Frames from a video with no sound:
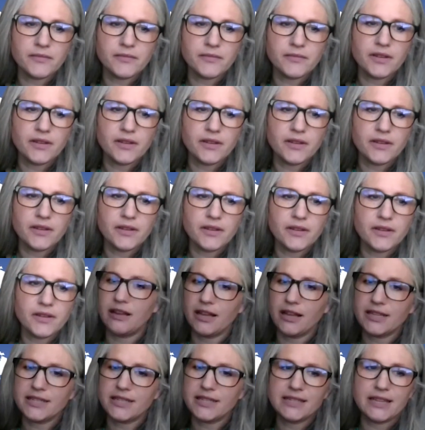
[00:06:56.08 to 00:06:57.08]
such as
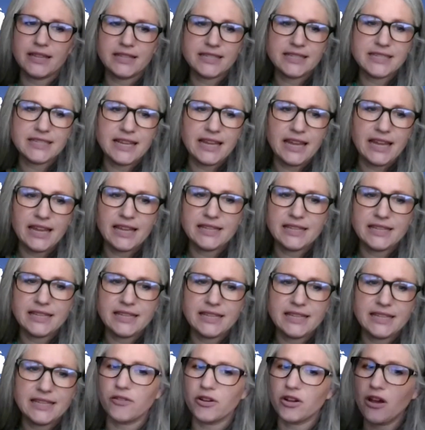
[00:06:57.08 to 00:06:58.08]
nuts and seeds,
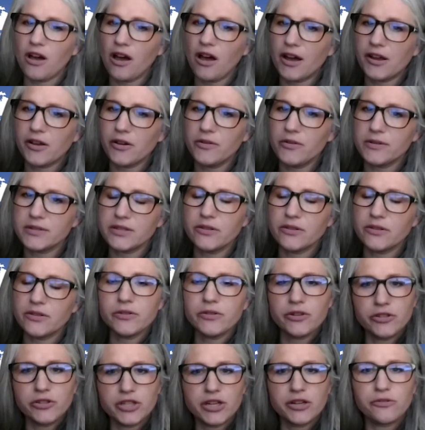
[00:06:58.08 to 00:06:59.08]
avocados, and those
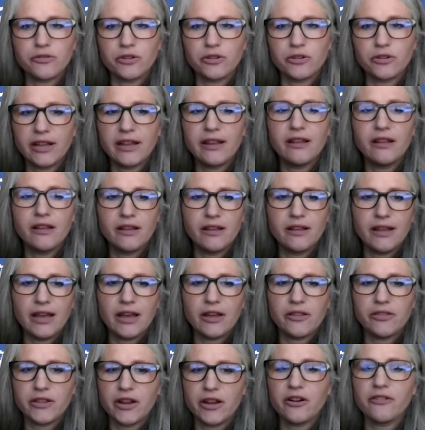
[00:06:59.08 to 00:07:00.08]
are generally
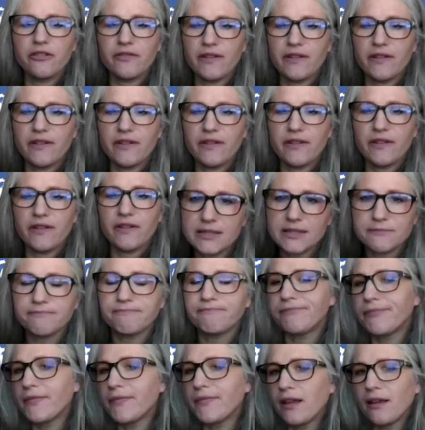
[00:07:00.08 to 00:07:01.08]
healthier fats,
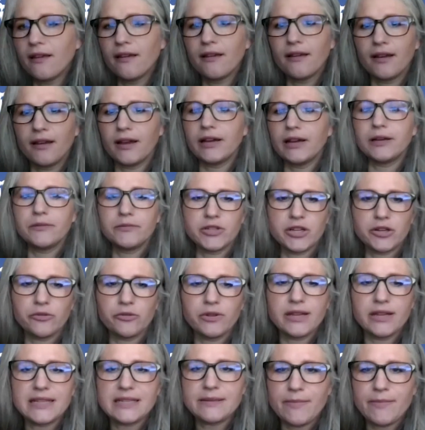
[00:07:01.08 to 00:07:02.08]

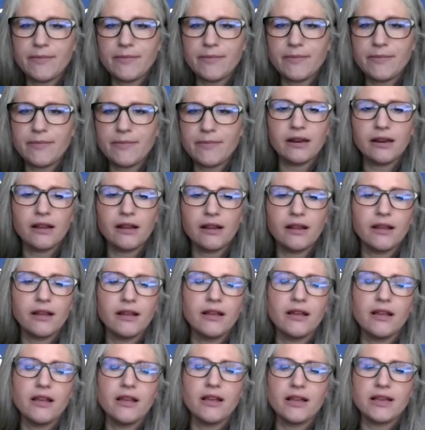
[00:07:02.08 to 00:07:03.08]
generally speaking.
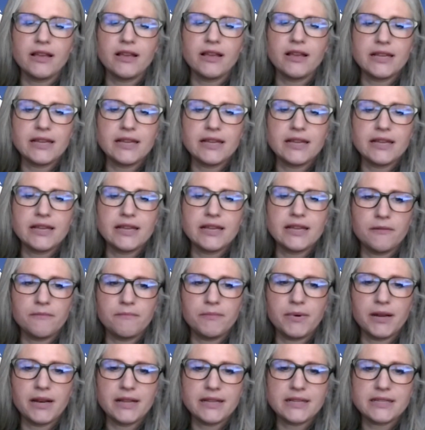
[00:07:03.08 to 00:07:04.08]
But
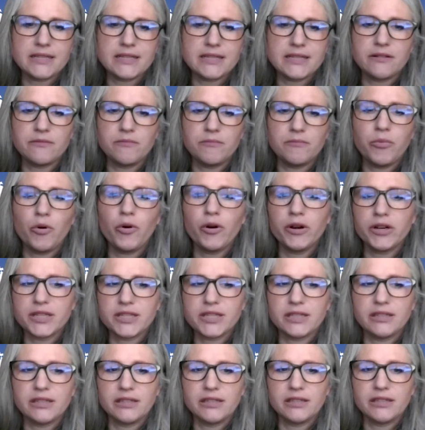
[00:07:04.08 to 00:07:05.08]
it is important
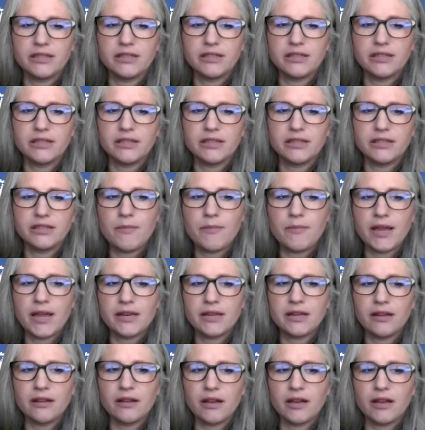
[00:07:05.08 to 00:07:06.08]
to limit
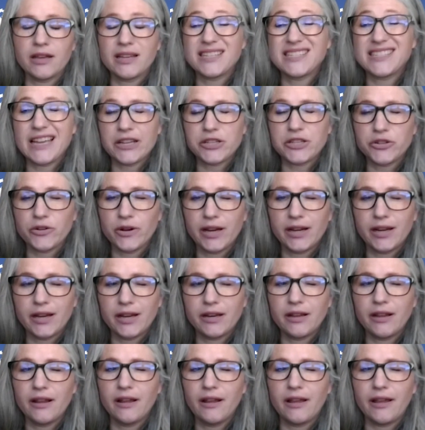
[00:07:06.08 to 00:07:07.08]

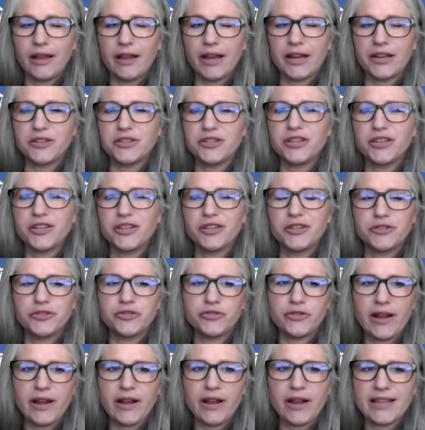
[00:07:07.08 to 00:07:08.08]
saturated and
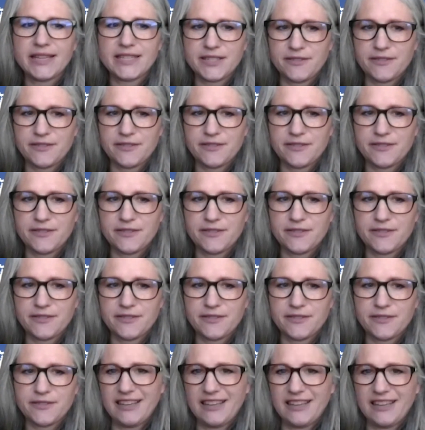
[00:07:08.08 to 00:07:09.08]
trans fats,
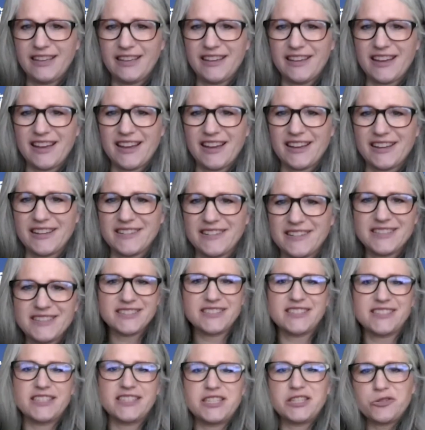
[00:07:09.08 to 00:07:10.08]

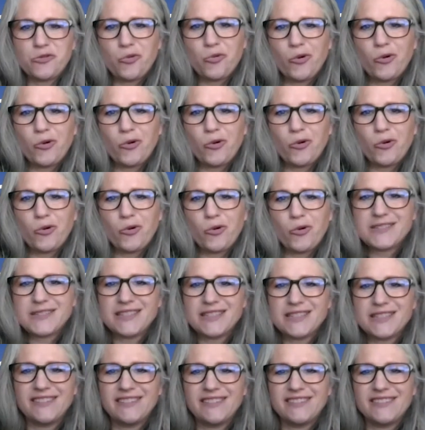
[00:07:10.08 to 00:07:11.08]
such as Oreos.
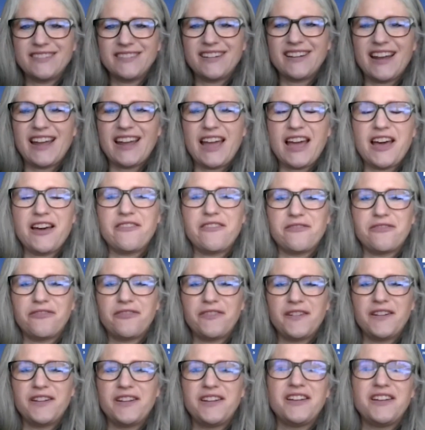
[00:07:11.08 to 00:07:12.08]
I have
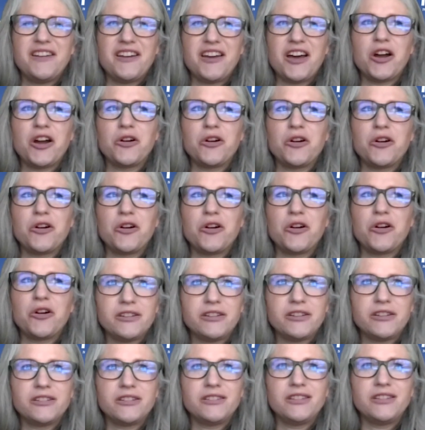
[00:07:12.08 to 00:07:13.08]
a
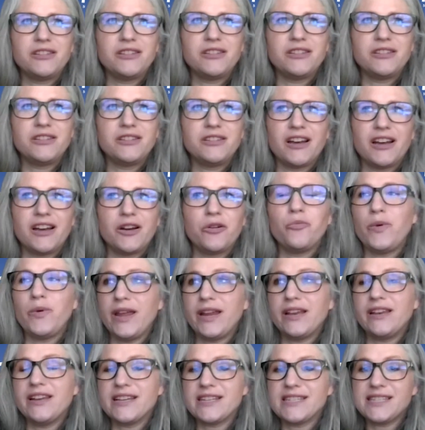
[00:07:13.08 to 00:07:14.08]
real
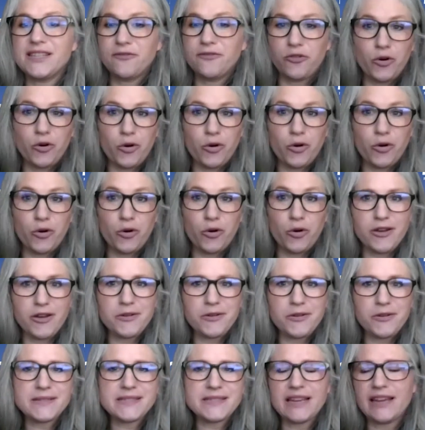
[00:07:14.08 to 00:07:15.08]
weakness for
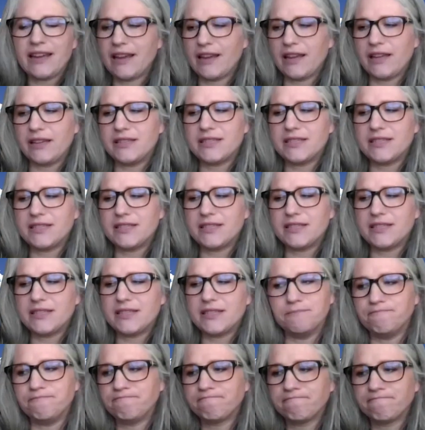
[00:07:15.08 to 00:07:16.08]
Oreos, and
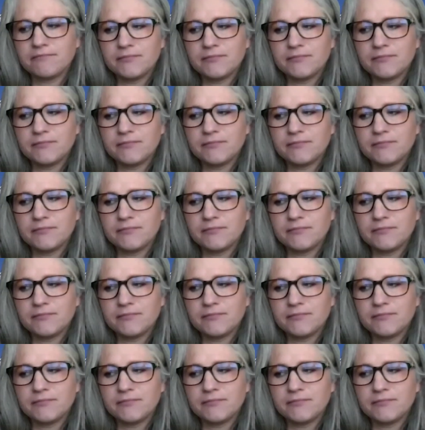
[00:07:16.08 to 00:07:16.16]
I